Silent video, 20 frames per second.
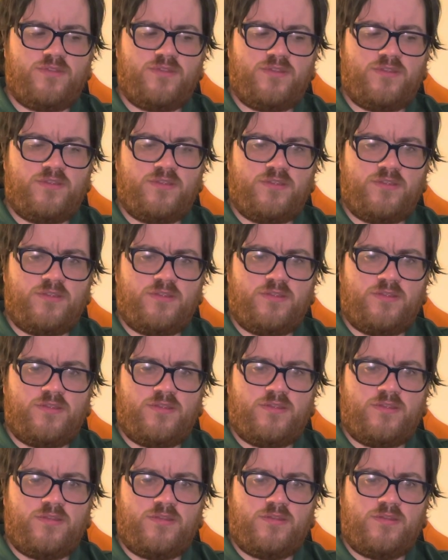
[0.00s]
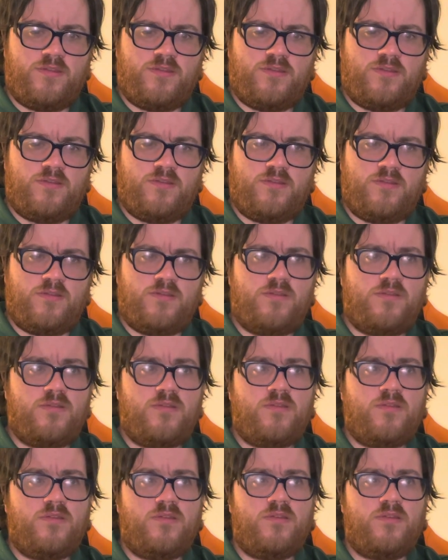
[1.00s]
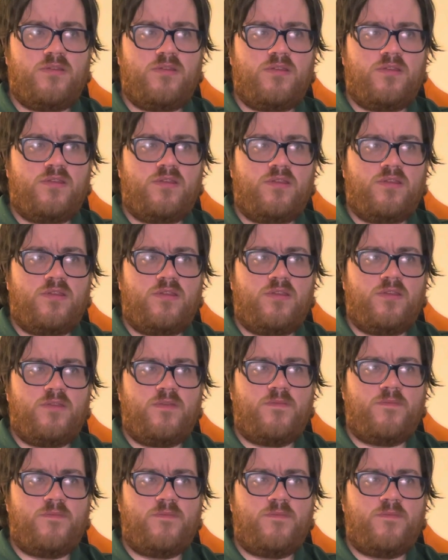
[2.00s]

[no speech]